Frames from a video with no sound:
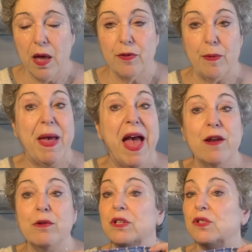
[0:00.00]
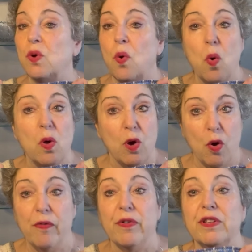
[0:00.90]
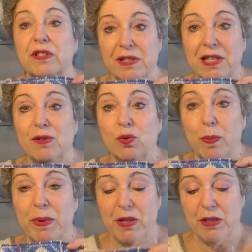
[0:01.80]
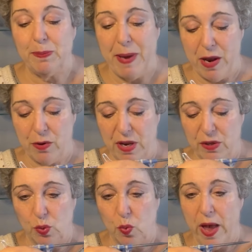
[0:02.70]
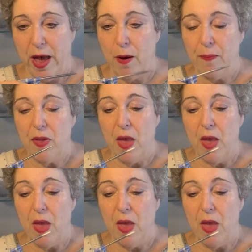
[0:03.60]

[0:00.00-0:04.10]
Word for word: The pattern is all over. The sleeves will be this pattern as well.